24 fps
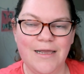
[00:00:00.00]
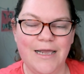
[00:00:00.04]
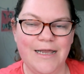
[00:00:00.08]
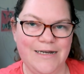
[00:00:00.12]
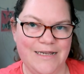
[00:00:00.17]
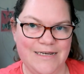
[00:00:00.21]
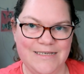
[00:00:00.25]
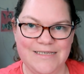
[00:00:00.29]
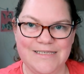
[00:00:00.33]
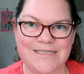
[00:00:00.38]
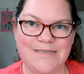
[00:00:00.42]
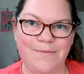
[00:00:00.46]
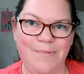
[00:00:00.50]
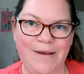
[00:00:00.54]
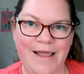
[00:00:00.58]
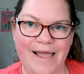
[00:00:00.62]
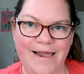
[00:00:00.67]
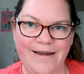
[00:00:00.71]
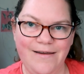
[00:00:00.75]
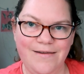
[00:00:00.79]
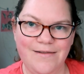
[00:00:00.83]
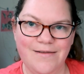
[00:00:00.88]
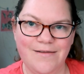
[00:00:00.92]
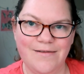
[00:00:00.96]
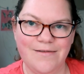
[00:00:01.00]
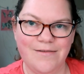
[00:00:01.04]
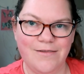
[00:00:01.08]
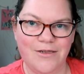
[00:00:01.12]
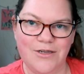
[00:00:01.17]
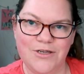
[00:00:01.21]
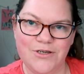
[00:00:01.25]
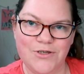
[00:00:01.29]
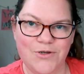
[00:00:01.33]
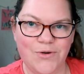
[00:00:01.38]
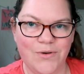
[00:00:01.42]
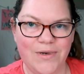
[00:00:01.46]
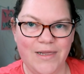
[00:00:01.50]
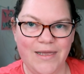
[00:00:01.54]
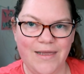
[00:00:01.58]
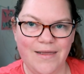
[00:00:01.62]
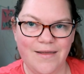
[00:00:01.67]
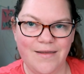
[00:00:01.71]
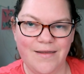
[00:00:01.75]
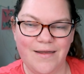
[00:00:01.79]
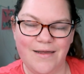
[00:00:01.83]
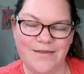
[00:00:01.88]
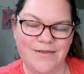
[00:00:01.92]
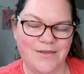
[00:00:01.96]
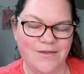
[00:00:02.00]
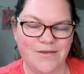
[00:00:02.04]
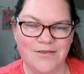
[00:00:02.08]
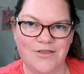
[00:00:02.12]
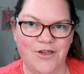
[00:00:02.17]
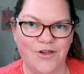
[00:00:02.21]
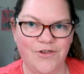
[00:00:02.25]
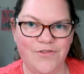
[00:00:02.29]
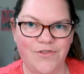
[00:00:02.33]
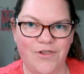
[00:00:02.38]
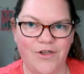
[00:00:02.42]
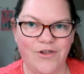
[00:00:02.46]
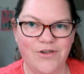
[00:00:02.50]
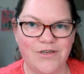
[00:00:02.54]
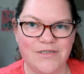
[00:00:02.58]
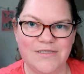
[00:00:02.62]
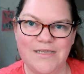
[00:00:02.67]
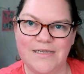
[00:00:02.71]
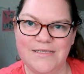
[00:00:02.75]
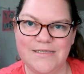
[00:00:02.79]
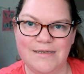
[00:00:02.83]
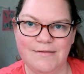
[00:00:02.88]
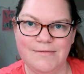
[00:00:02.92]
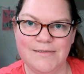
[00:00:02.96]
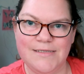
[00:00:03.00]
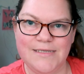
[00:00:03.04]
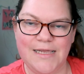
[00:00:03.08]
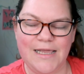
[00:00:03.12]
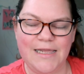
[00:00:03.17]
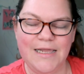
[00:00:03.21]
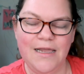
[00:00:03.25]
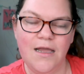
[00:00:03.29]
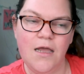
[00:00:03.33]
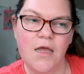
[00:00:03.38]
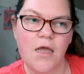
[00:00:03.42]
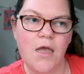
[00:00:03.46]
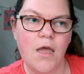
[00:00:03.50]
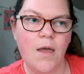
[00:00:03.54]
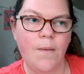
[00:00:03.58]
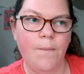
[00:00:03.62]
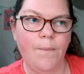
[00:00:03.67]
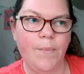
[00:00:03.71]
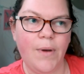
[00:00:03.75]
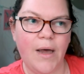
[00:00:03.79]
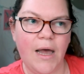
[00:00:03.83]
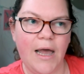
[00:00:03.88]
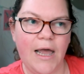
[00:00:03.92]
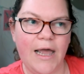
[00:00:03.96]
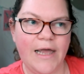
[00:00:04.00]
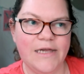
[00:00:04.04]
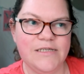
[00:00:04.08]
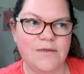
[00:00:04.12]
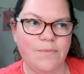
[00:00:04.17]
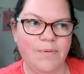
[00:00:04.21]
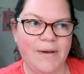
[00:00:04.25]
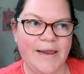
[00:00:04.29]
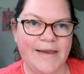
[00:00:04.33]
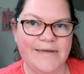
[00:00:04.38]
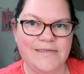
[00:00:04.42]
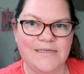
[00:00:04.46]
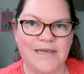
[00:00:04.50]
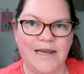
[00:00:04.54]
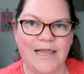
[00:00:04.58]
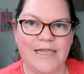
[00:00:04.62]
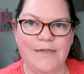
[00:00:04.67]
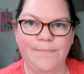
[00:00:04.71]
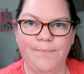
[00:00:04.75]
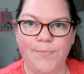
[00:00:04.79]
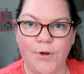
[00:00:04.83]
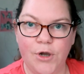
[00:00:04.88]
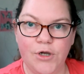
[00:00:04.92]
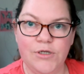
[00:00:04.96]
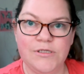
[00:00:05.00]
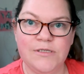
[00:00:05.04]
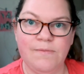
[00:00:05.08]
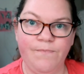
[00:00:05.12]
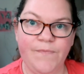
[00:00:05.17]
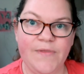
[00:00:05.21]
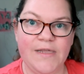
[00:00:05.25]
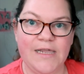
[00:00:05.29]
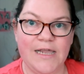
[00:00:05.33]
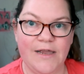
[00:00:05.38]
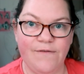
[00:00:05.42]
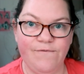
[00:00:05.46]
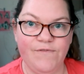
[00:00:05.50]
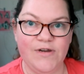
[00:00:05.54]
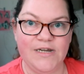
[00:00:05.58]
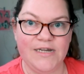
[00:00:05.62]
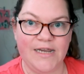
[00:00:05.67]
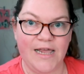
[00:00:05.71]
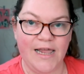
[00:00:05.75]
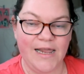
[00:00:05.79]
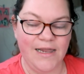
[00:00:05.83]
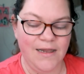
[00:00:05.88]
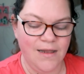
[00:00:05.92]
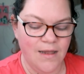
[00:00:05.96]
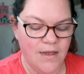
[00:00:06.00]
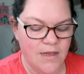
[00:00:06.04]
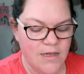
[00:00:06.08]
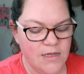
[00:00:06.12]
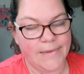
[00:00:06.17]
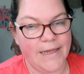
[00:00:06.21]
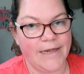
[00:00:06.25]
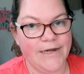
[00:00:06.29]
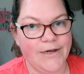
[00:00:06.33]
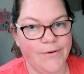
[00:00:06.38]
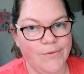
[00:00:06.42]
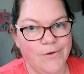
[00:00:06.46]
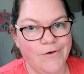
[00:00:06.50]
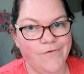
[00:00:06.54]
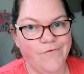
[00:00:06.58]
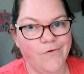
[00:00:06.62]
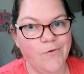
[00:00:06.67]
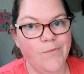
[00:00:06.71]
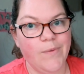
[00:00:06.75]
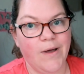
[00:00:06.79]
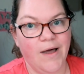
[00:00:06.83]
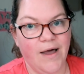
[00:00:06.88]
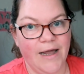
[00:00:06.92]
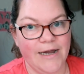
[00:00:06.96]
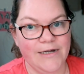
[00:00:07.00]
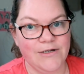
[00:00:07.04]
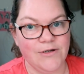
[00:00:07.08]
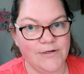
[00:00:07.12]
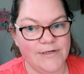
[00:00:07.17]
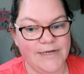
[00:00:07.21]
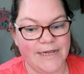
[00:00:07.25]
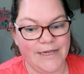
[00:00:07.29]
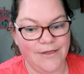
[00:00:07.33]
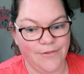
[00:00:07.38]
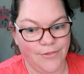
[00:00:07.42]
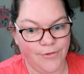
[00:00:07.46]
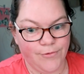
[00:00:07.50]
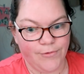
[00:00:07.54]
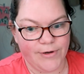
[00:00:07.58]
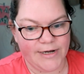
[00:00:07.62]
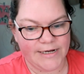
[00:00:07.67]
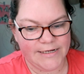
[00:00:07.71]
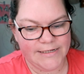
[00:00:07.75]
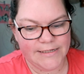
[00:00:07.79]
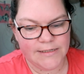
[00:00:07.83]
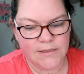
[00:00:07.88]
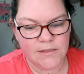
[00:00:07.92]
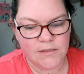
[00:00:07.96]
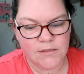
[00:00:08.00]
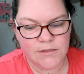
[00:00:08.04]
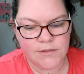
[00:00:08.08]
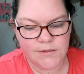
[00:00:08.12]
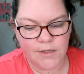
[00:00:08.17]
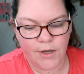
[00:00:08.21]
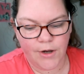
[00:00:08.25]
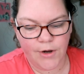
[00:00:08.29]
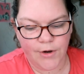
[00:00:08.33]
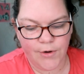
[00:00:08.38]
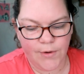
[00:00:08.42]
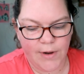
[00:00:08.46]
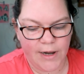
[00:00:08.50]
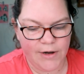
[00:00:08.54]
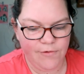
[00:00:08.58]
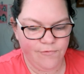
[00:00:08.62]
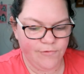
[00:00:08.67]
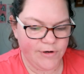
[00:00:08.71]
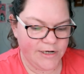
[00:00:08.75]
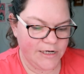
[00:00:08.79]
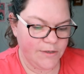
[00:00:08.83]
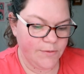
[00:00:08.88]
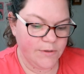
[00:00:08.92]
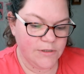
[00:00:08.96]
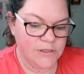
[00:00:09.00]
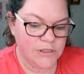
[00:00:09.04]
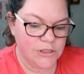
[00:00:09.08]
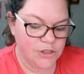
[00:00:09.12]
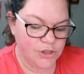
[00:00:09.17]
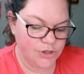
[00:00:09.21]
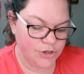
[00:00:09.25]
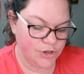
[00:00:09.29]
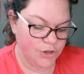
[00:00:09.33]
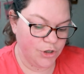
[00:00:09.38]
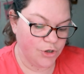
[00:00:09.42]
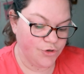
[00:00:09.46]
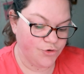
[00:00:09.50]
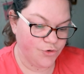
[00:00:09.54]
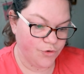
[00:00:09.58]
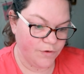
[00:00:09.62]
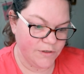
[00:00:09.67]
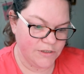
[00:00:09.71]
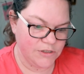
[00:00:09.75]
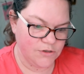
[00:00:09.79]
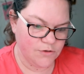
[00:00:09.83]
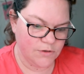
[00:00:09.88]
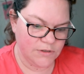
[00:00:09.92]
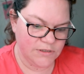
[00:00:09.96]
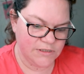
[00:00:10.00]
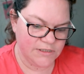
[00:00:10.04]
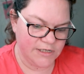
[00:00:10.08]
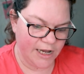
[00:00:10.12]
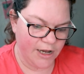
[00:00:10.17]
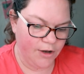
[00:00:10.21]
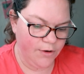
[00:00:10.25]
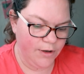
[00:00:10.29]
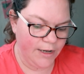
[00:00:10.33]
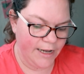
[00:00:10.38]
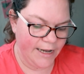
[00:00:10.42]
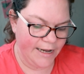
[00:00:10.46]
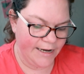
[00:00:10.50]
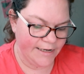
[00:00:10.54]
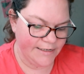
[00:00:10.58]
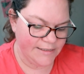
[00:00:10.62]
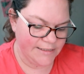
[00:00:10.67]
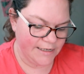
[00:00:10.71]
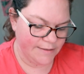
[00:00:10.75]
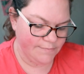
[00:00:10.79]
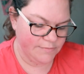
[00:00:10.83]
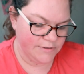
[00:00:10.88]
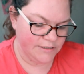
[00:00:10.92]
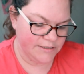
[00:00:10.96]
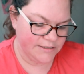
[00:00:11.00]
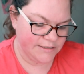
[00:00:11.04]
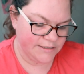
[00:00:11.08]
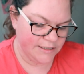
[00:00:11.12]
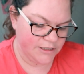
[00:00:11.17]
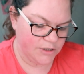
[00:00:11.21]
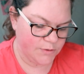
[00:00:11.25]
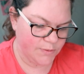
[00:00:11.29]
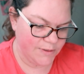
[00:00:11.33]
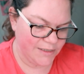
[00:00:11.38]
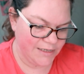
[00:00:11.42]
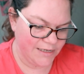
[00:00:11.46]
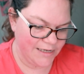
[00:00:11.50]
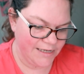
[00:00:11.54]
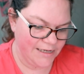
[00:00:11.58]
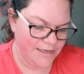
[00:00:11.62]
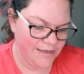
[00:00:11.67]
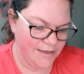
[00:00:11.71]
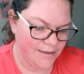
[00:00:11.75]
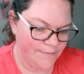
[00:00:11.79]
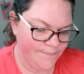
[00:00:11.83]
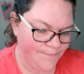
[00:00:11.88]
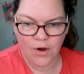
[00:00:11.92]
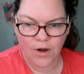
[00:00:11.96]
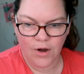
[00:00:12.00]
an Insta plan, you could call it. Don't know because that sounds silly, but it's a plan to like post something every day. I don't want to fall behind on day 3. So I really wanted to do a Draw This In Your Style, and I'm just going to quickly